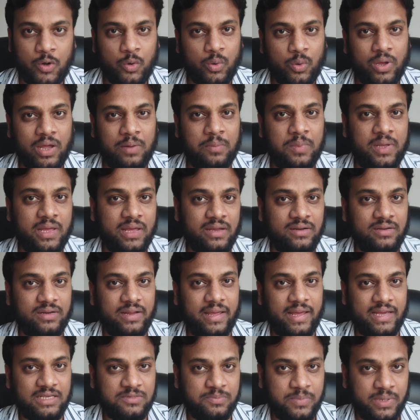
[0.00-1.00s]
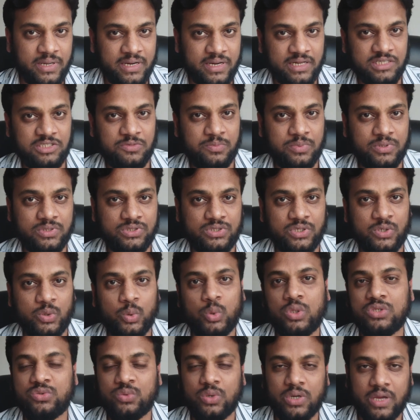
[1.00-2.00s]
or you can be an experienced person
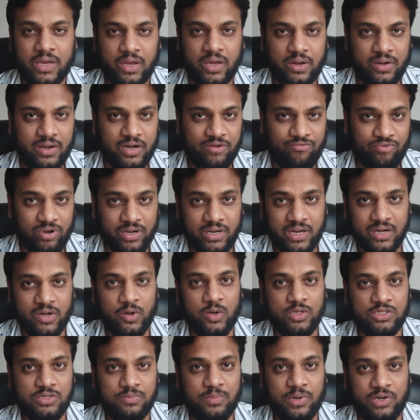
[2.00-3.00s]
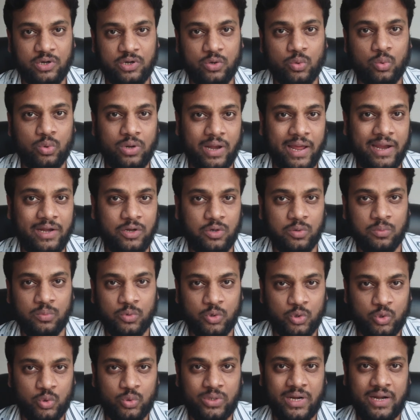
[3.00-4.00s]
who is working on a different technology but would like to
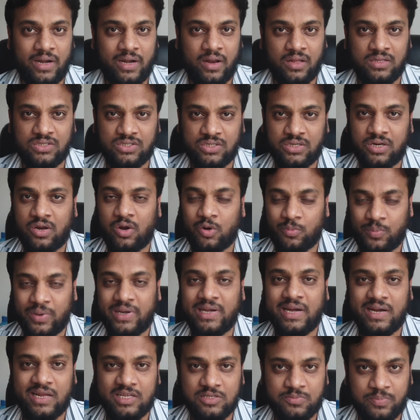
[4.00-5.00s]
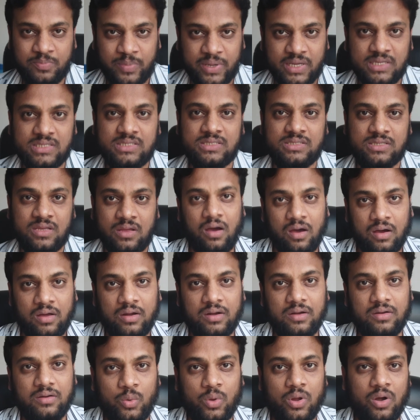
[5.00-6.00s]
move to data engineering or big data space,
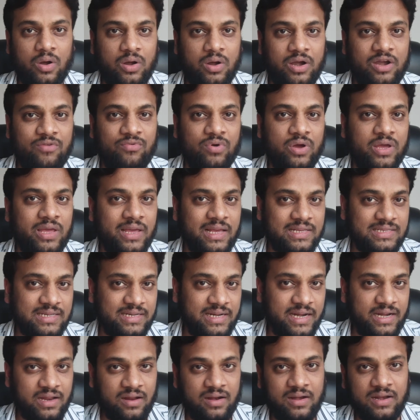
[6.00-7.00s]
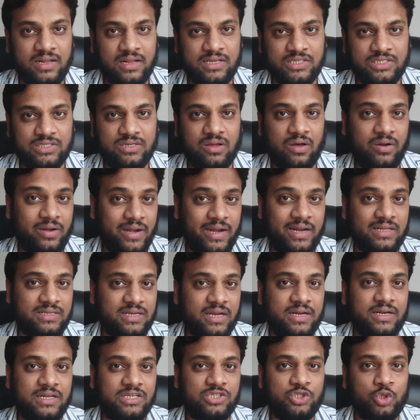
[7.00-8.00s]
or you are already working as a data analyst or data
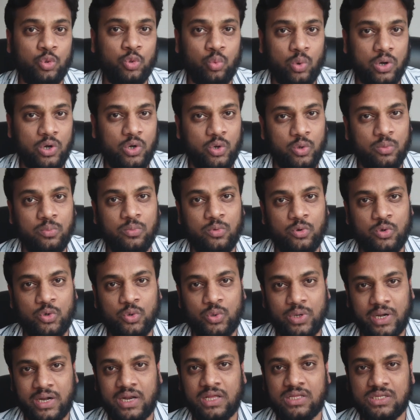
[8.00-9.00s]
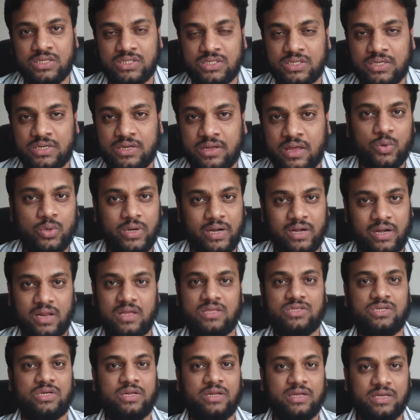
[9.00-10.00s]
scientist, you want to move to data engineering. So data
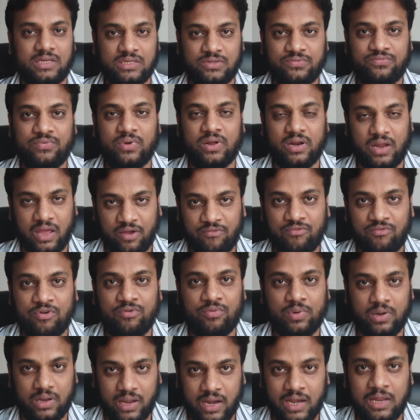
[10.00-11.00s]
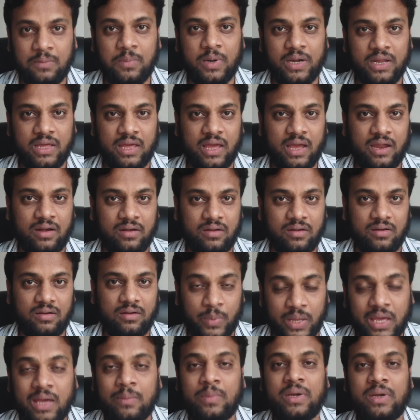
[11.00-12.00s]
engineering is for everyone. Anybody can
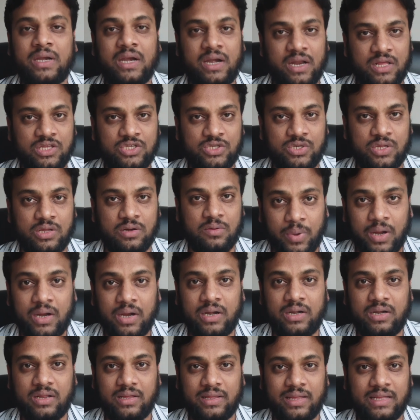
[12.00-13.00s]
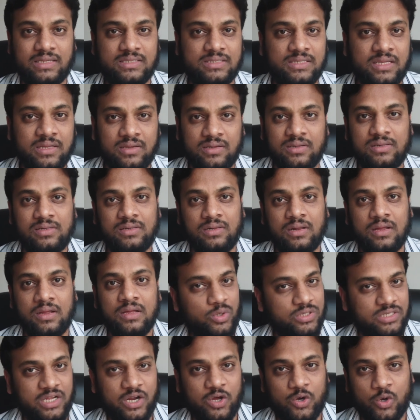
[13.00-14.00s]
become a data engineer, but a single
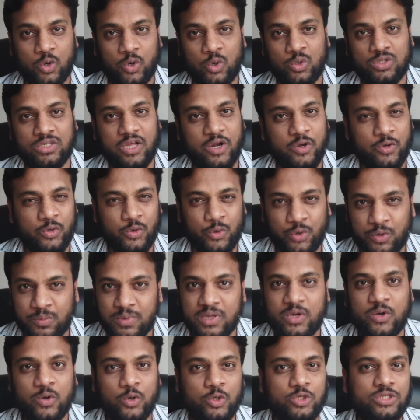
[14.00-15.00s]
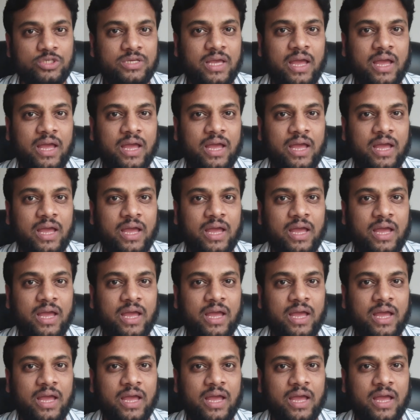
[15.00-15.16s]
Coursera course or a Udemy course